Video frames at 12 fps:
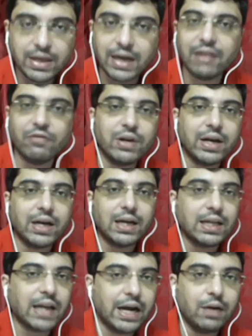Yeah,
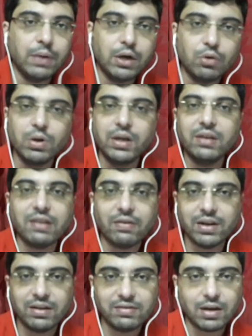definitely knight b2
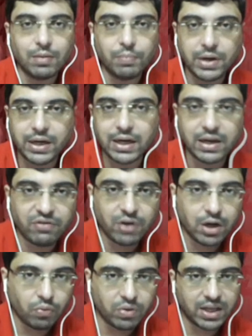d7 is a completely
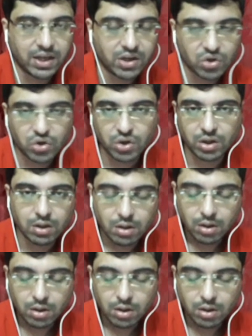different variation.